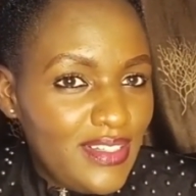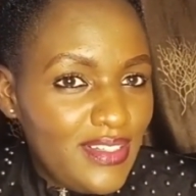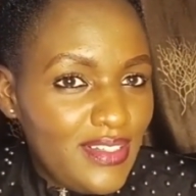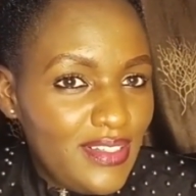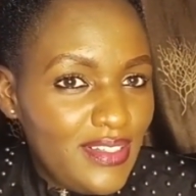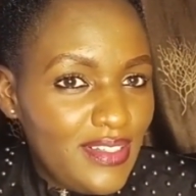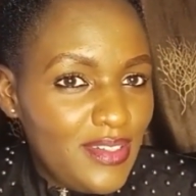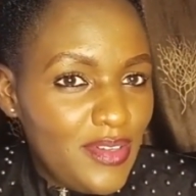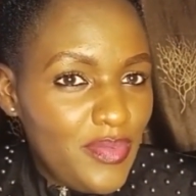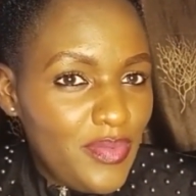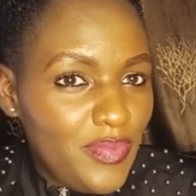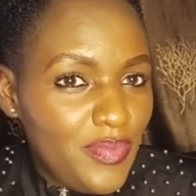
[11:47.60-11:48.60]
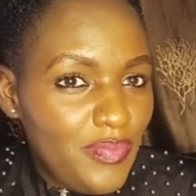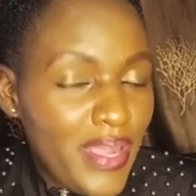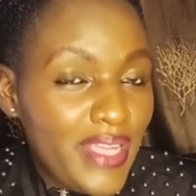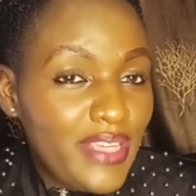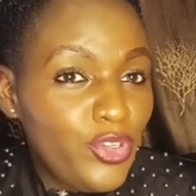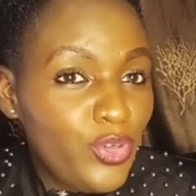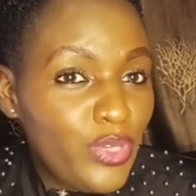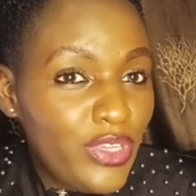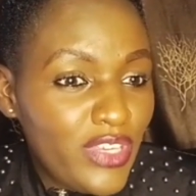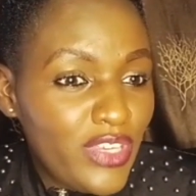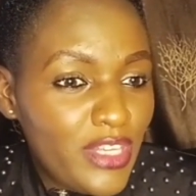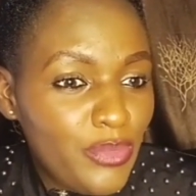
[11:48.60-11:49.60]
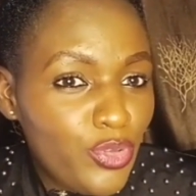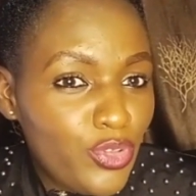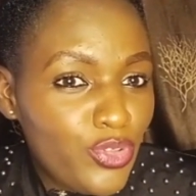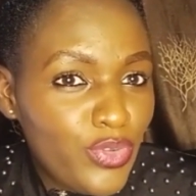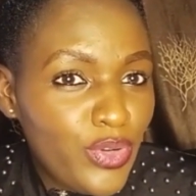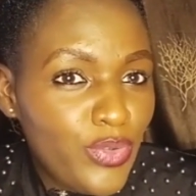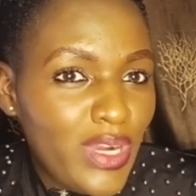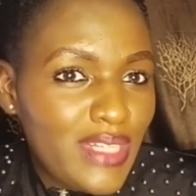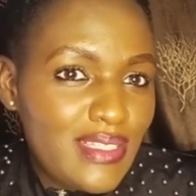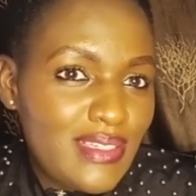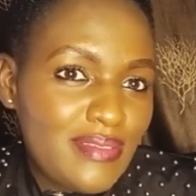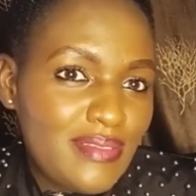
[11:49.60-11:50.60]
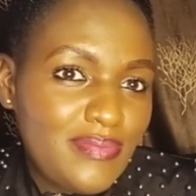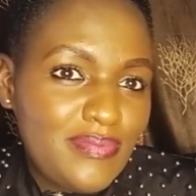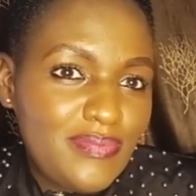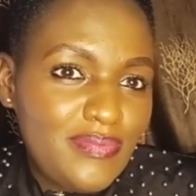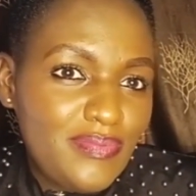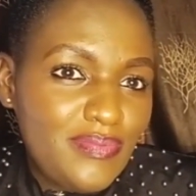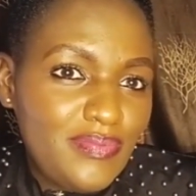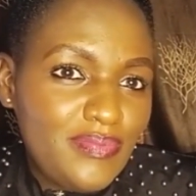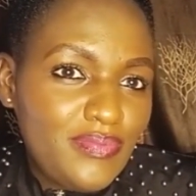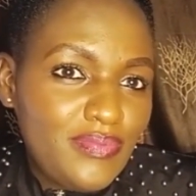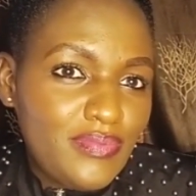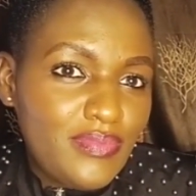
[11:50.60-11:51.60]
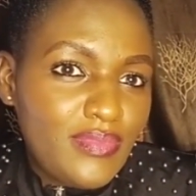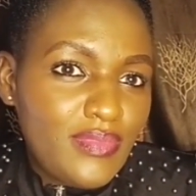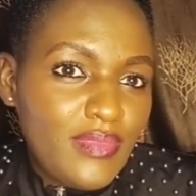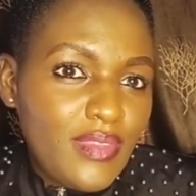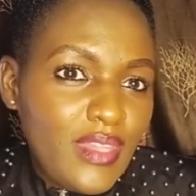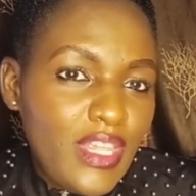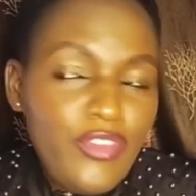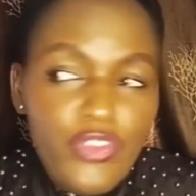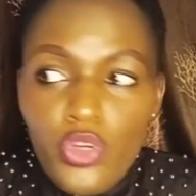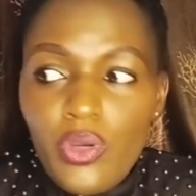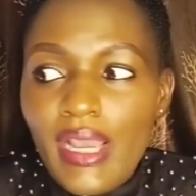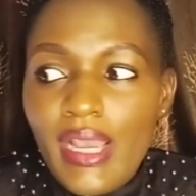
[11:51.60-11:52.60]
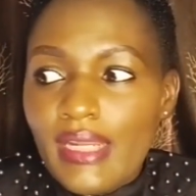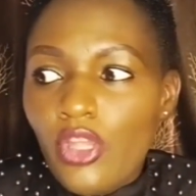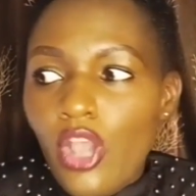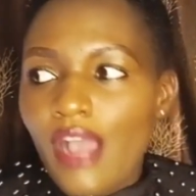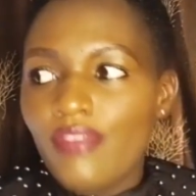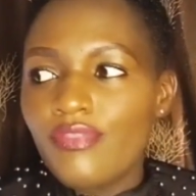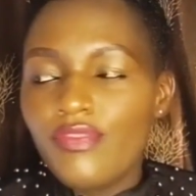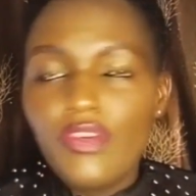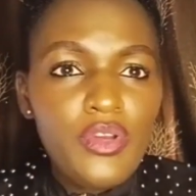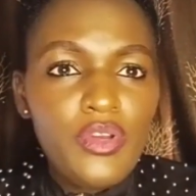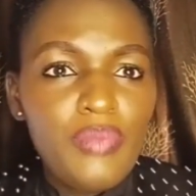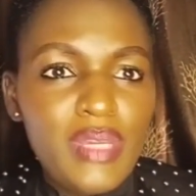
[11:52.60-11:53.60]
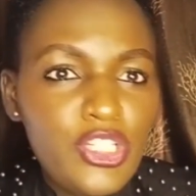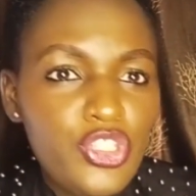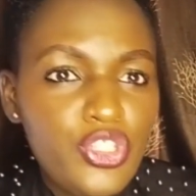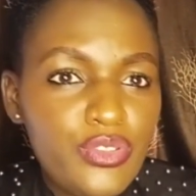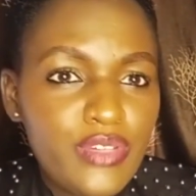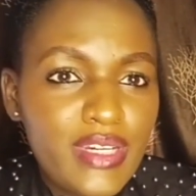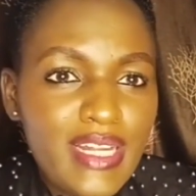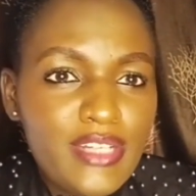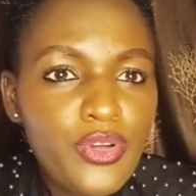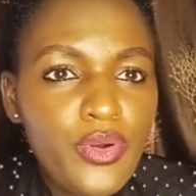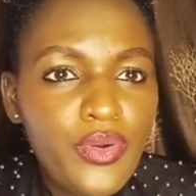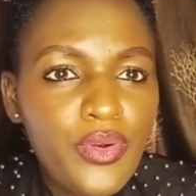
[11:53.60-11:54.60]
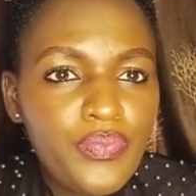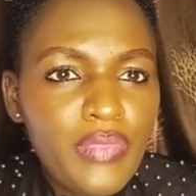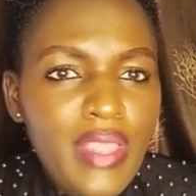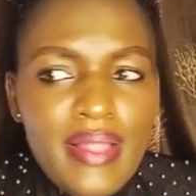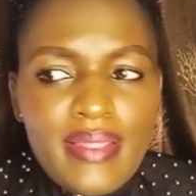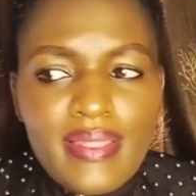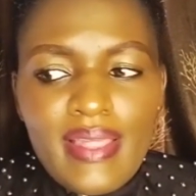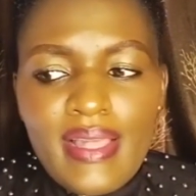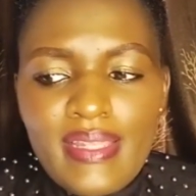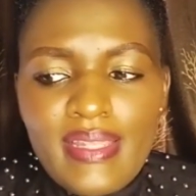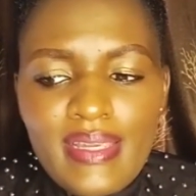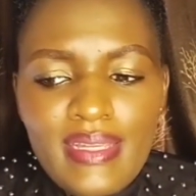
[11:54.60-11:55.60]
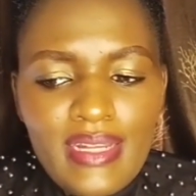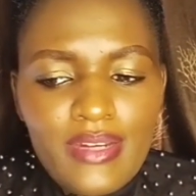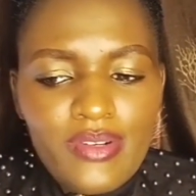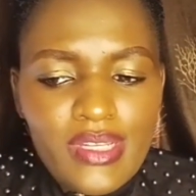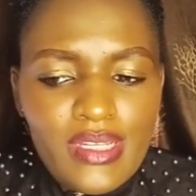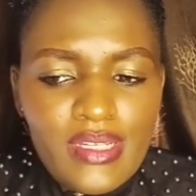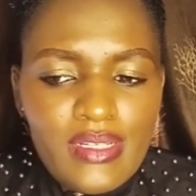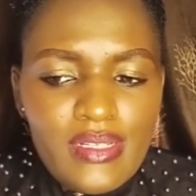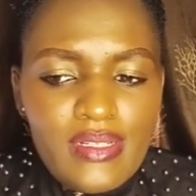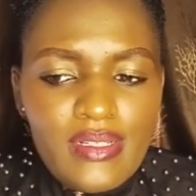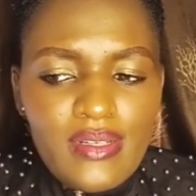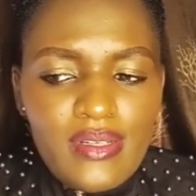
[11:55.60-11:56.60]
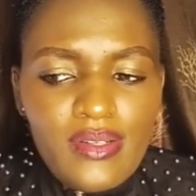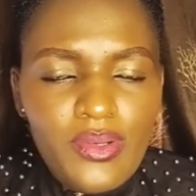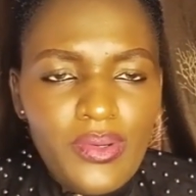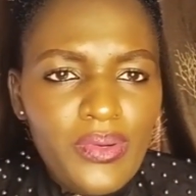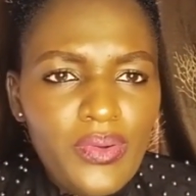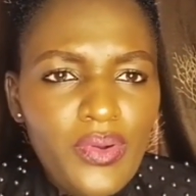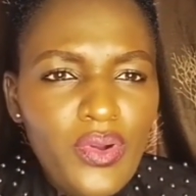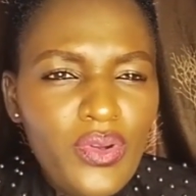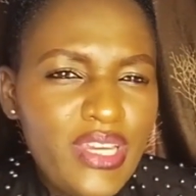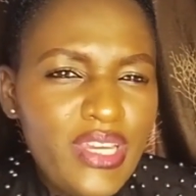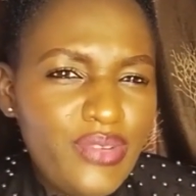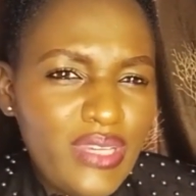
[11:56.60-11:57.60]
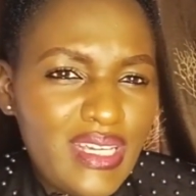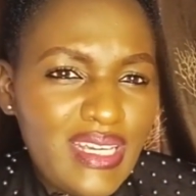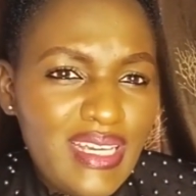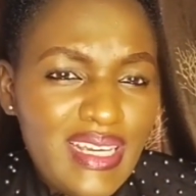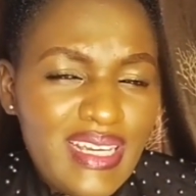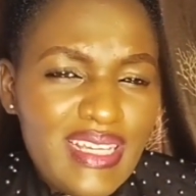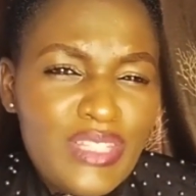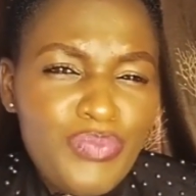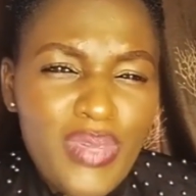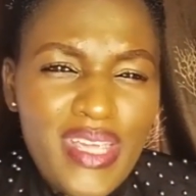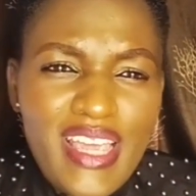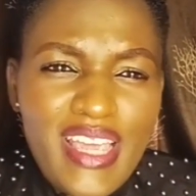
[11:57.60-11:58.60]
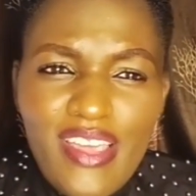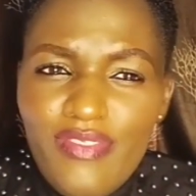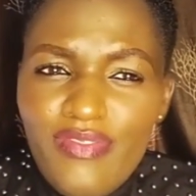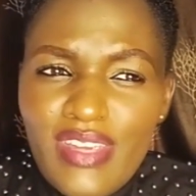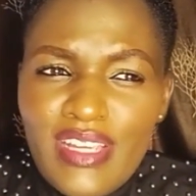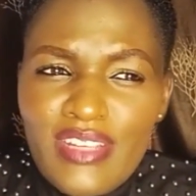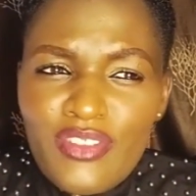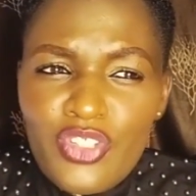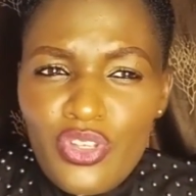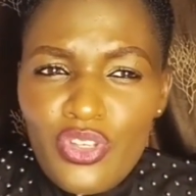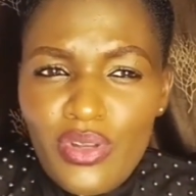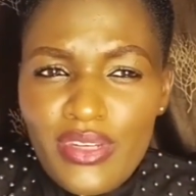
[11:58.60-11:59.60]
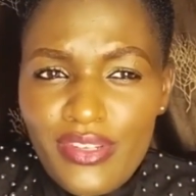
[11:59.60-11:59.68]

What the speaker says: yeah, by you giving them those rewards. If you can, you have many children at home, then Hillary, yeah, or Derek is behaving so